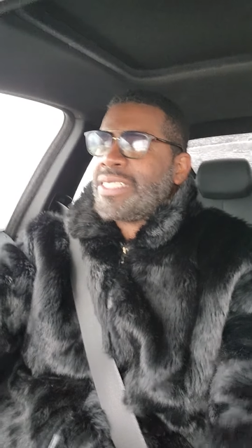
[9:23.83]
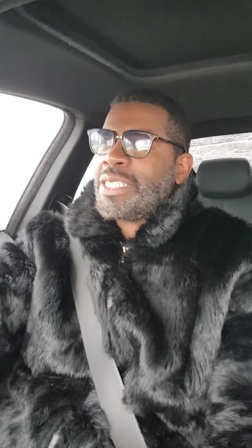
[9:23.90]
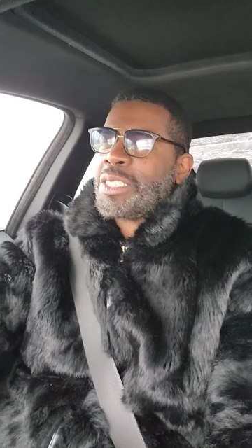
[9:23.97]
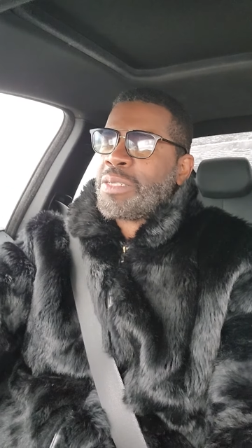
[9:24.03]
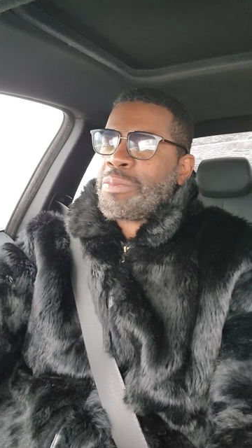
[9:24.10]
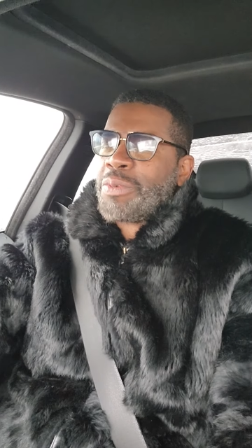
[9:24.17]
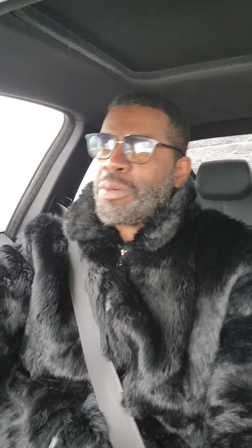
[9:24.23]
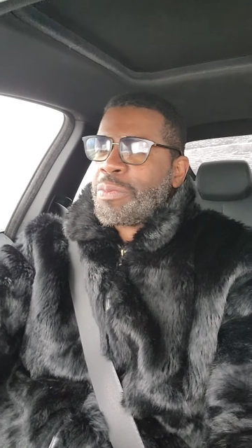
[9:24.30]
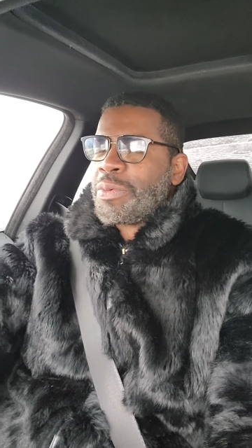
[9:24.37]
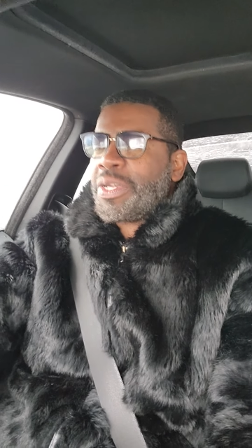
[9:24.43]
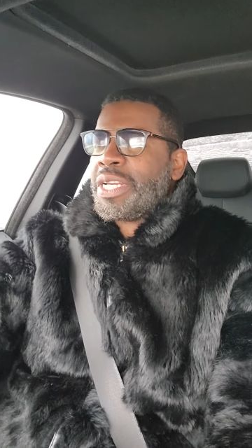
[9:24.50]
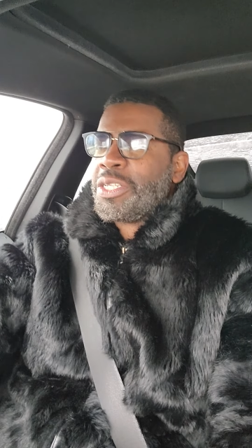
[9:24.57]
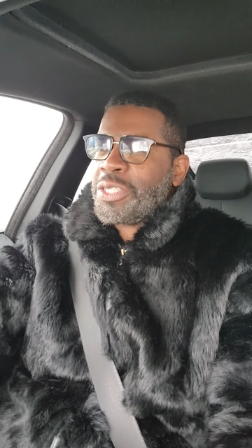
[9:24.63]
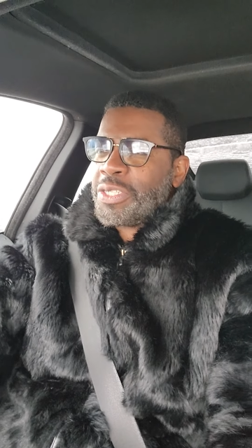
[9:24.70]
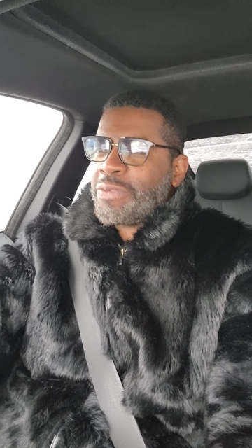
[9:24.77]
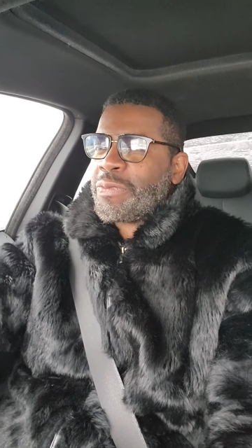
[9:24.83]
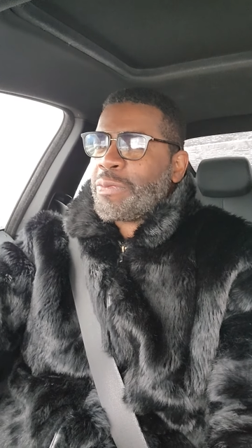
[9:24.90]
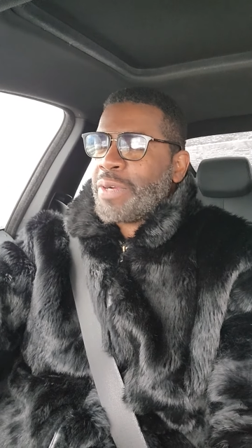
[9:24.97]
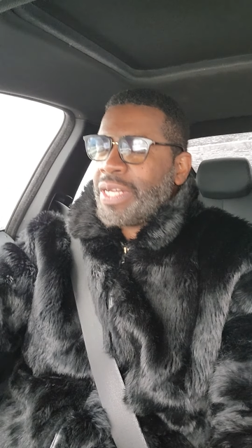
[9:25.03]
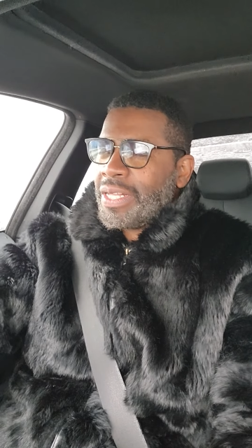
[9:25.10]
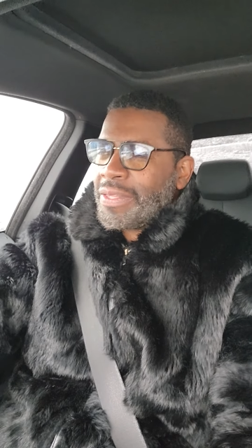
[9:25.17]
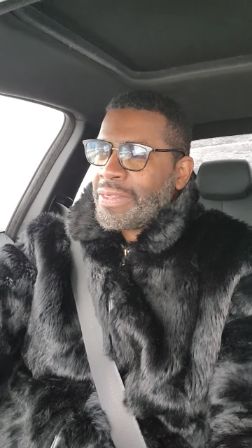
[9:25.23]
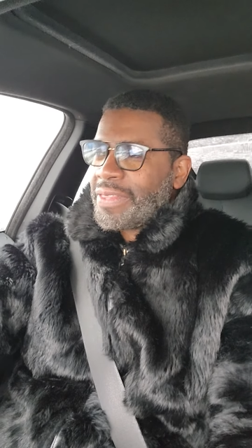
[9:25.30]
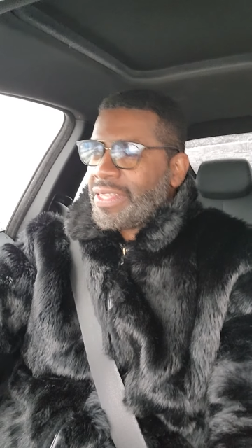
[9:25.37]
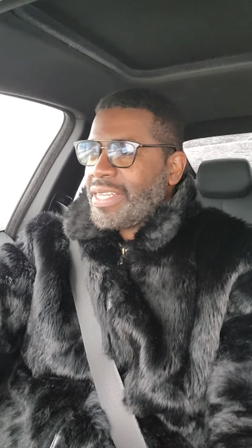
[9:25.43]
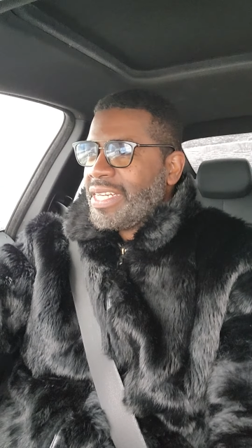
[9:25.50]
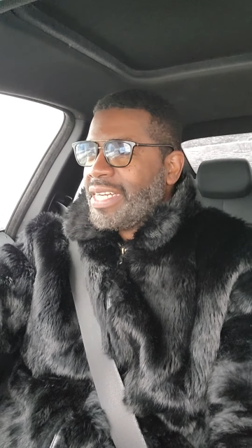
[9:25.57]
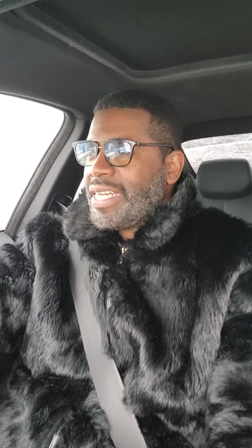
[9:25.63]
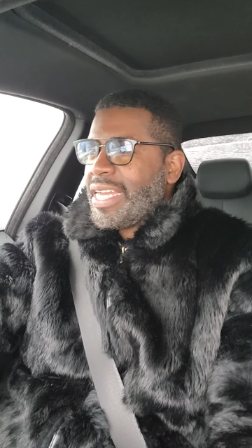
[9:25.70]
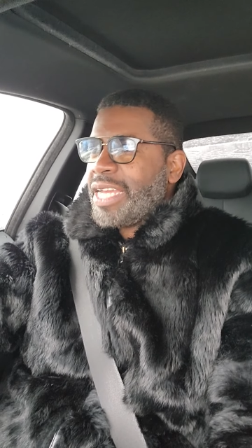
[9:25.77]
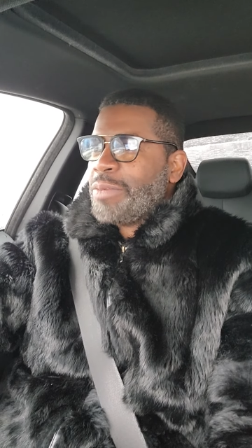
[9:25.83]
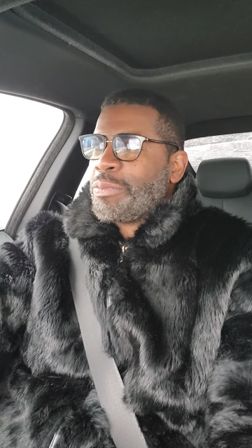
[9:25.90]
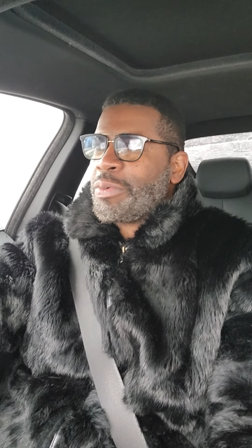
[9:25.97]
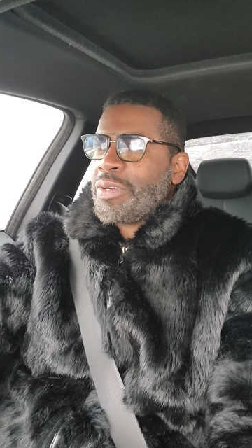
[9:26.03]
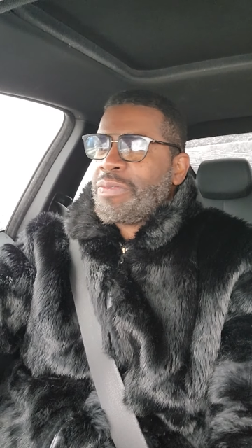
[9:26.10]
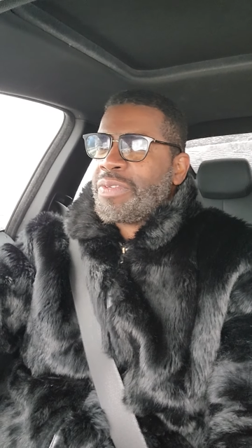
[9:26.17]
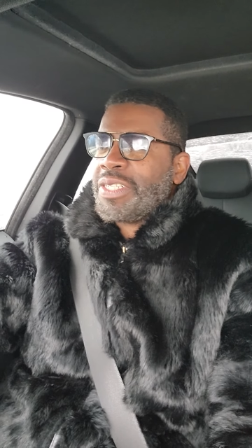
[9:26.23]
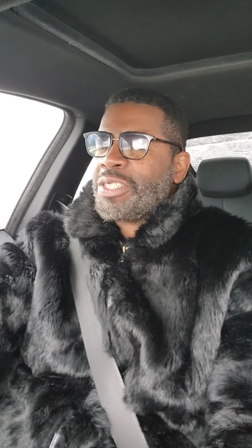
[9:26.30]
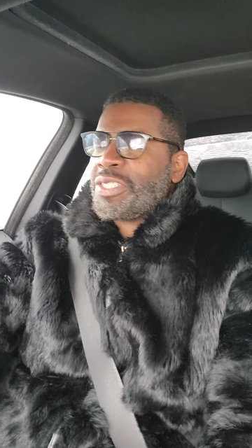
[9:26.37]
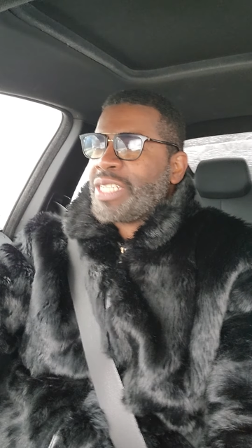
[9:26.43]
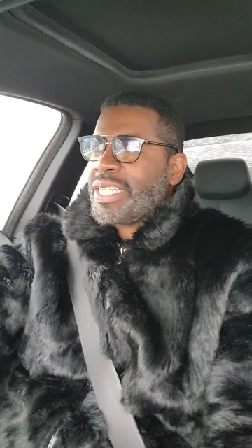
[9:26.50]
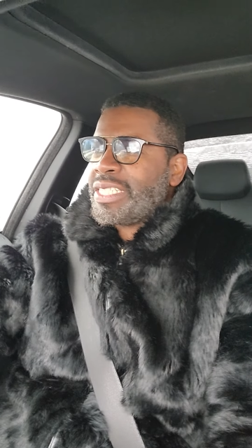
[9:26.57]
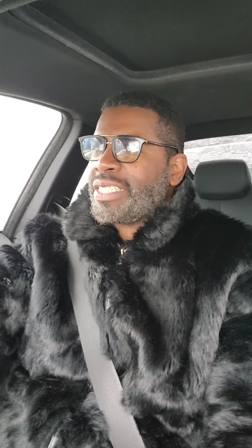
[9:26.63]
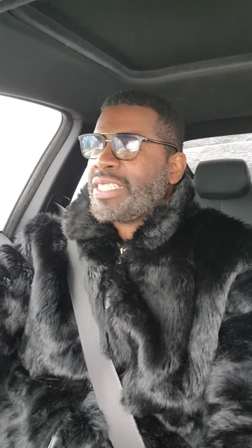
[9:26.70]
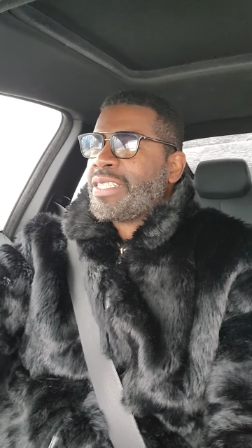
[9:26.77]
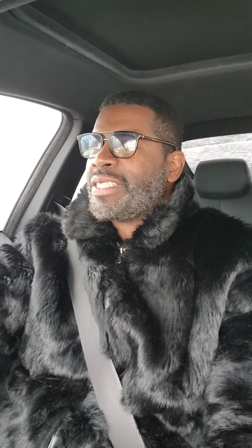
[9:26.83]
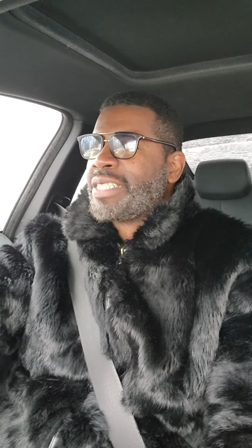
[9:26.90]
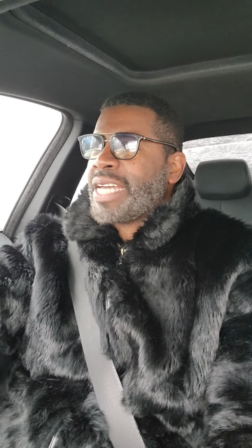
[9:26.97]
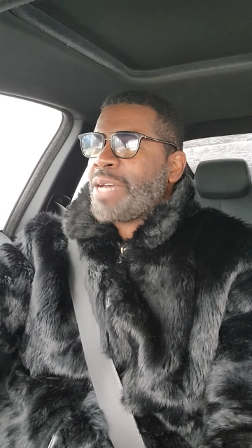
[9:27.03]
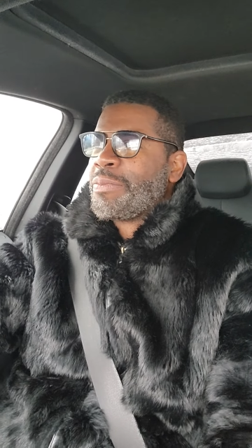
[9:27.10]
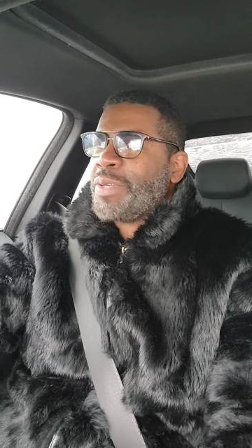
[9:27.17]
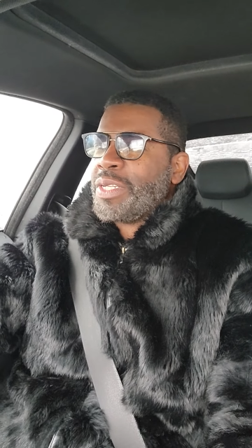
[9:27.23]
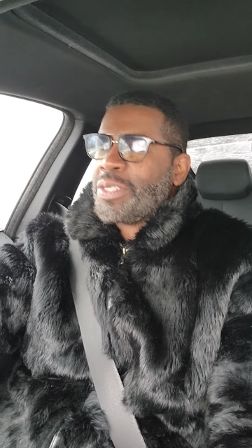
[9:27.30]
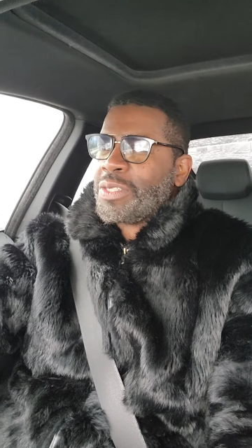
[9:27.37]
disappropriation of wealth and privilege that's happened in